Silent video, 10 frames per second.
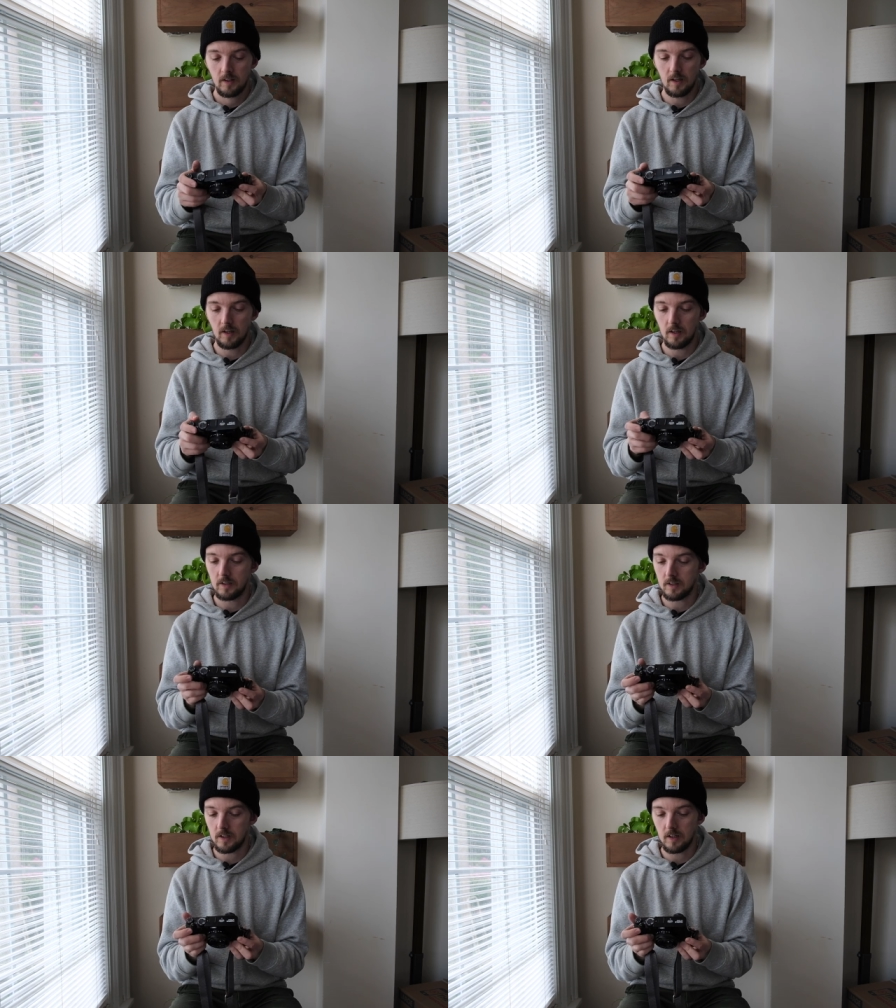
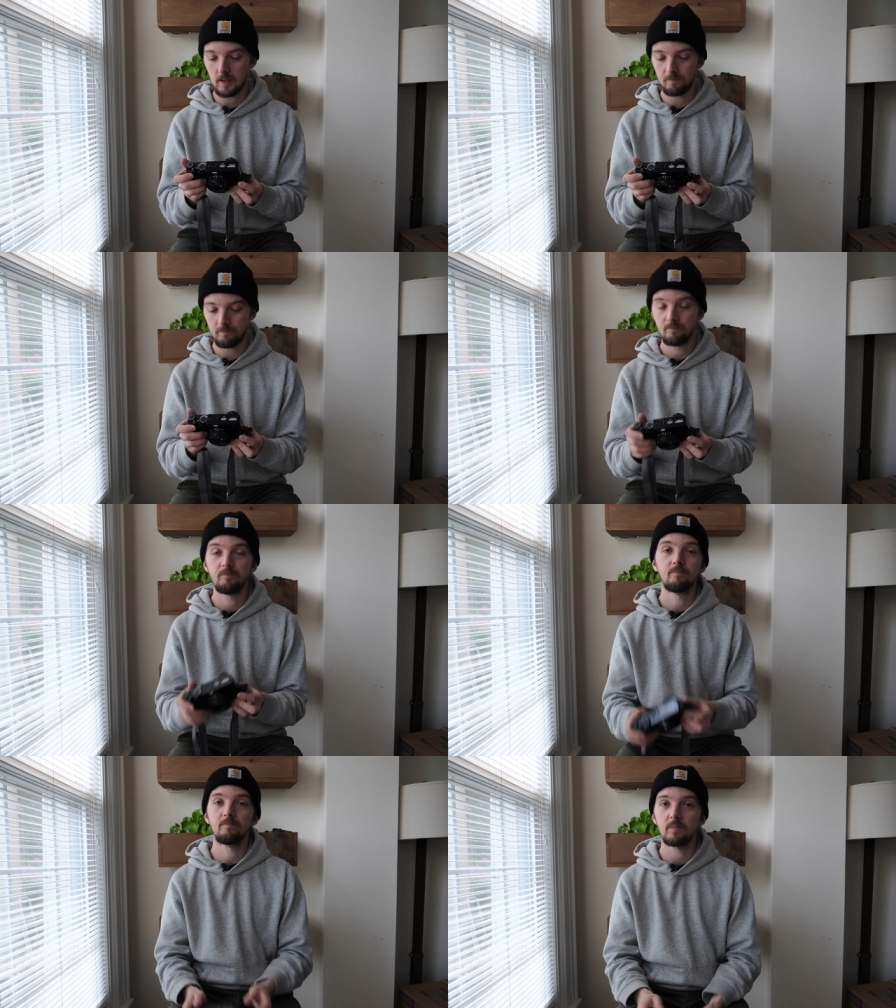and um,
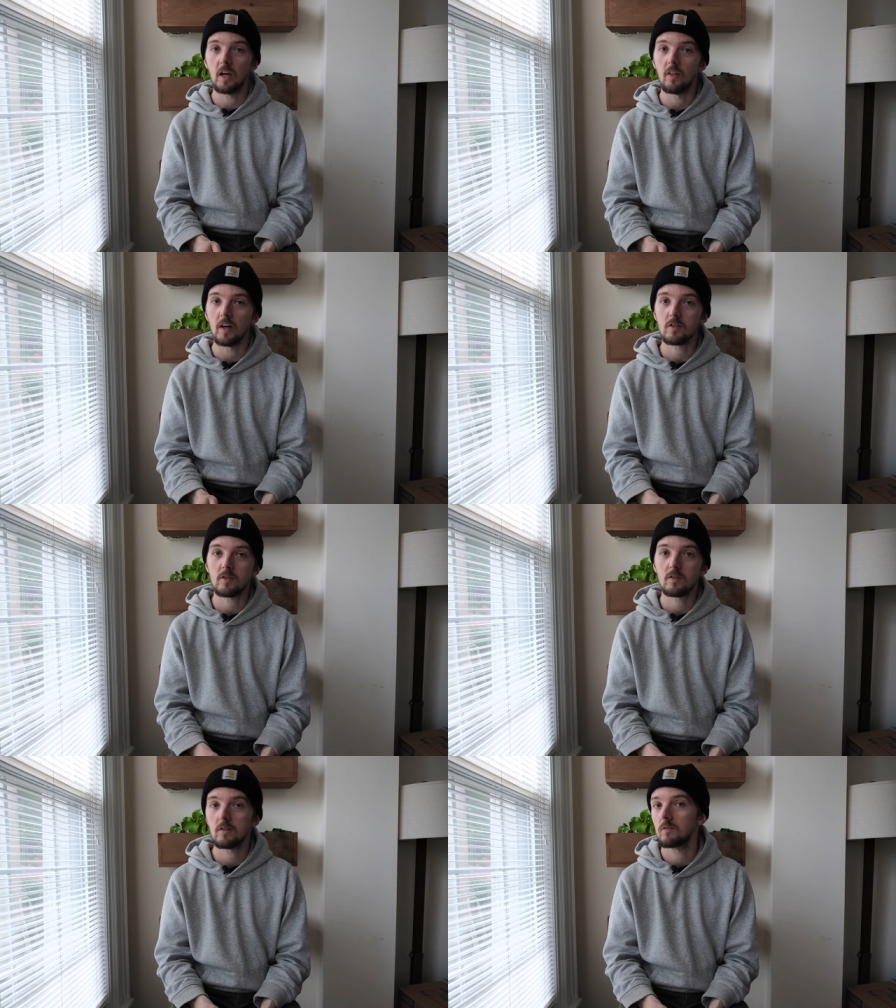yeah,
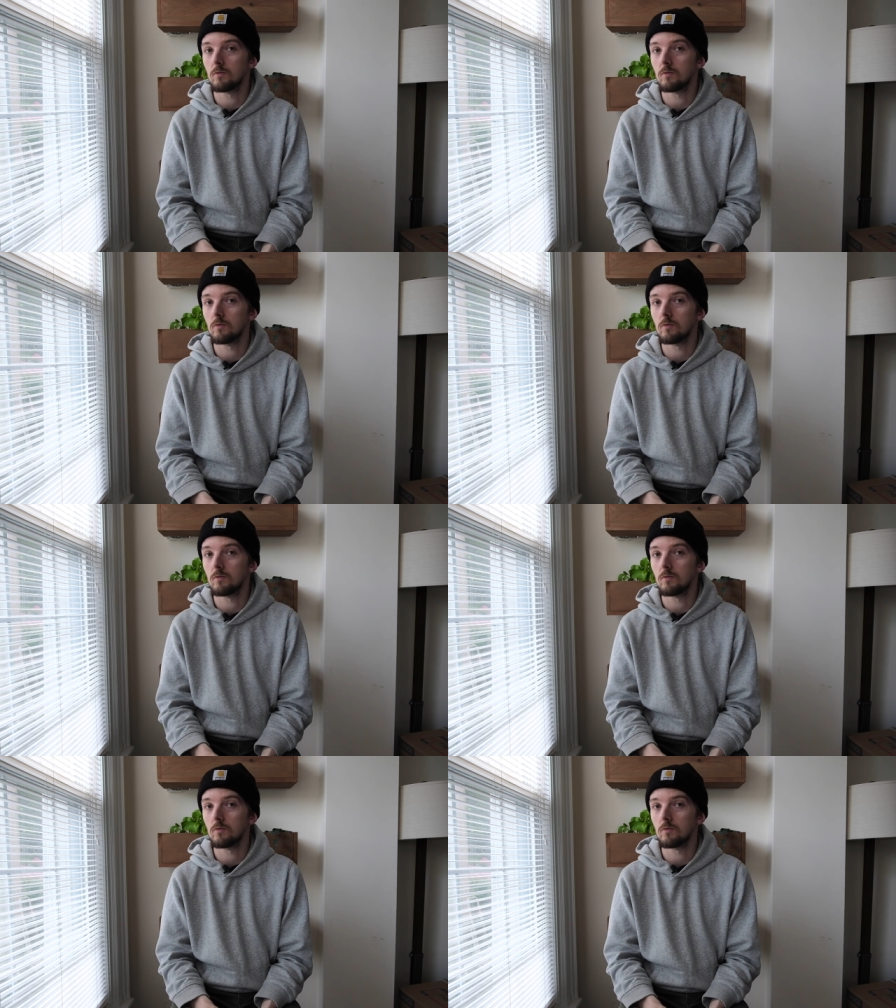that's